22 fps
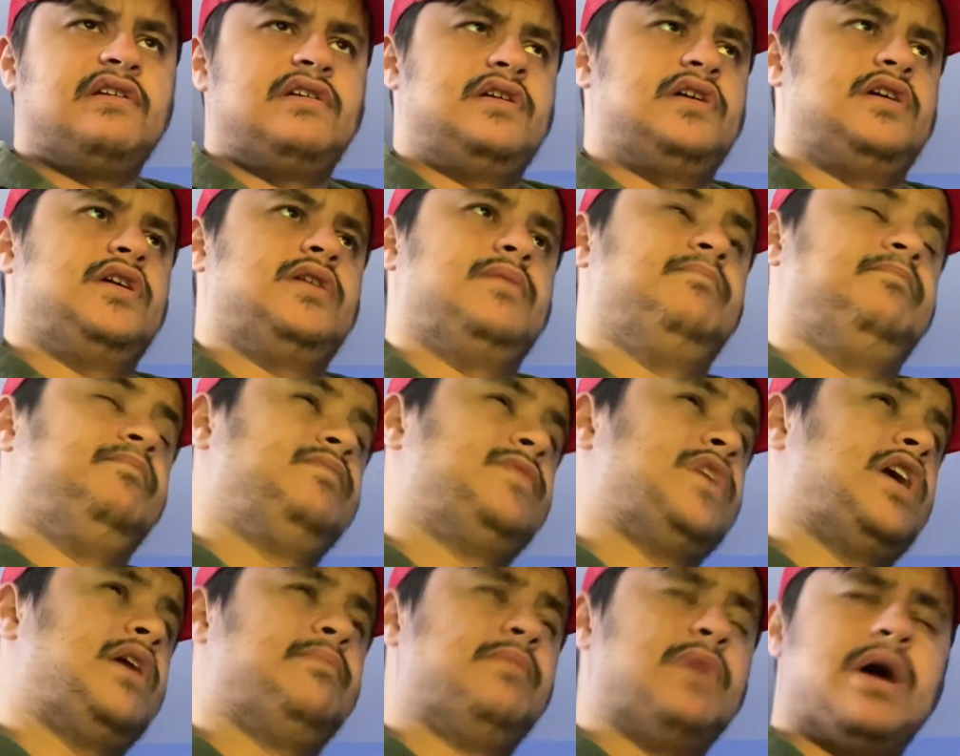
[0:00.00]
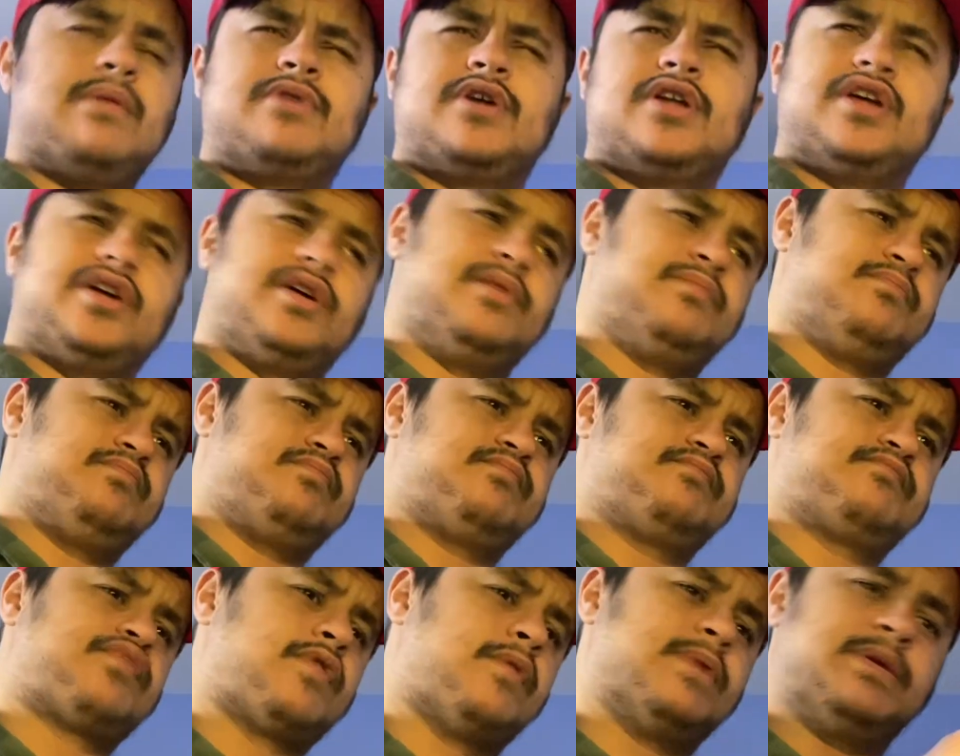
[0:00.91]
Um, I'm, I'm going to
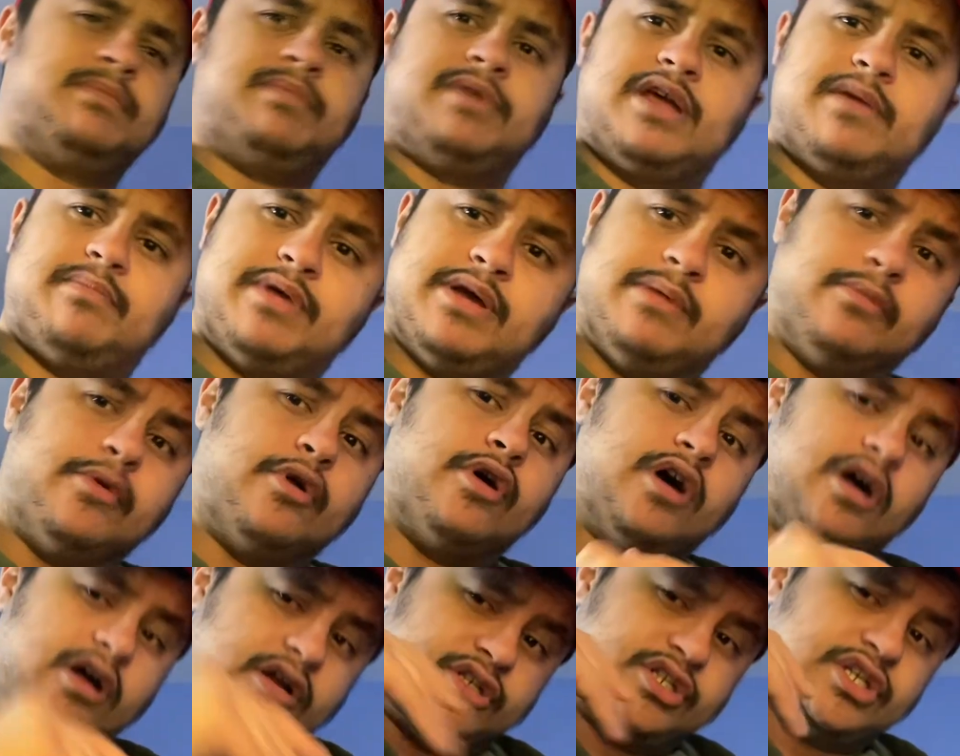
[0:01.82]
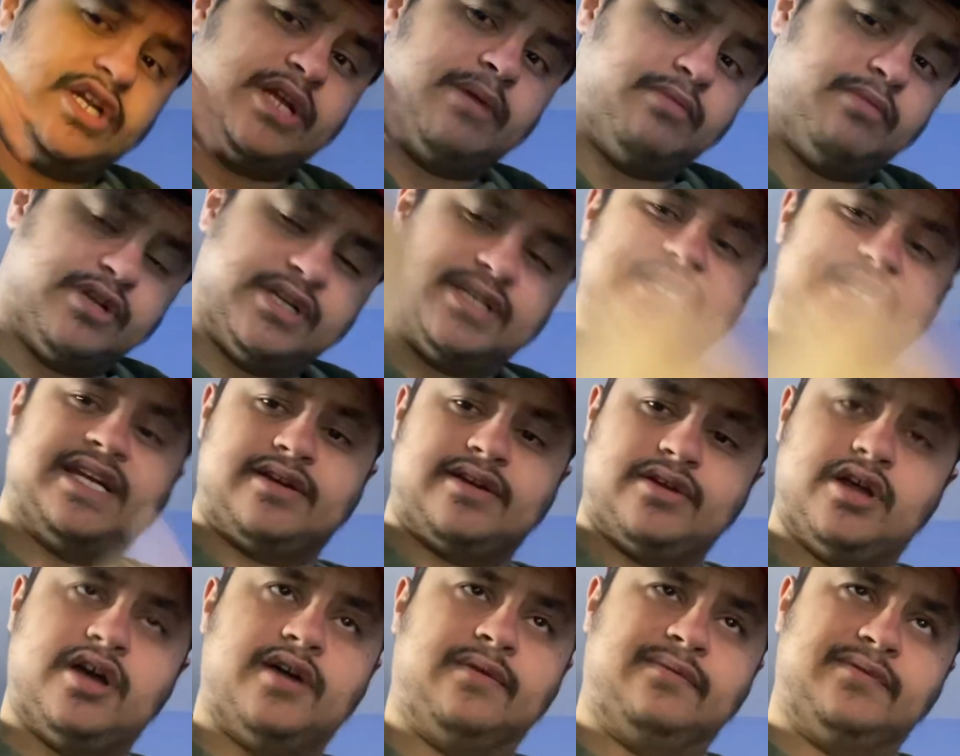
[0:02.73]
probably be a bit more harsh on him on the second
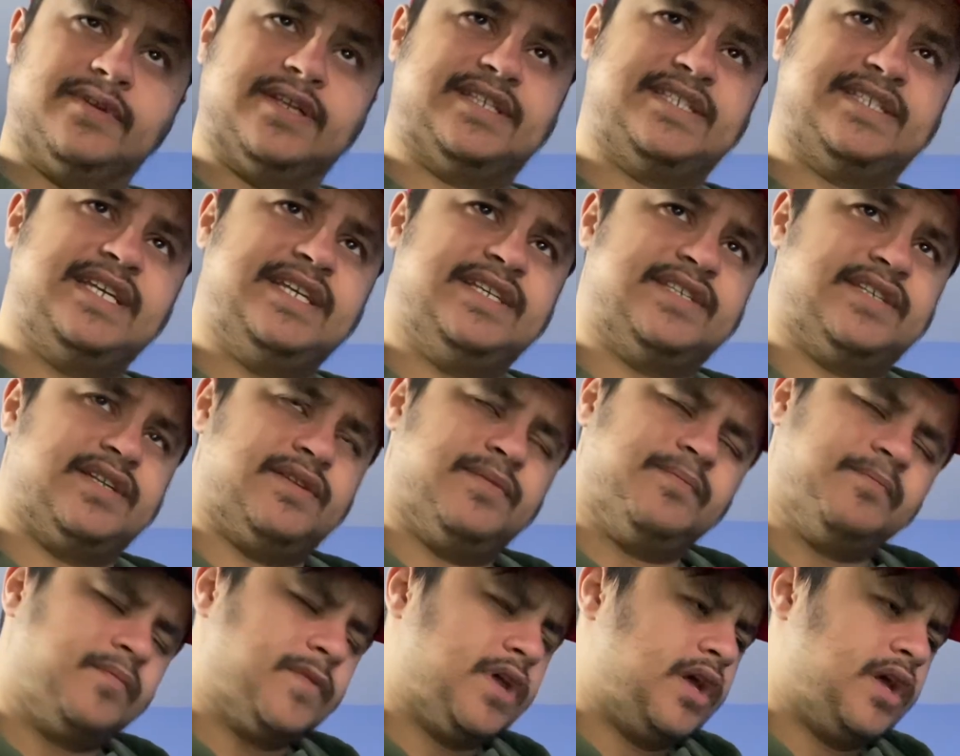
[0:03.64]
half of the season.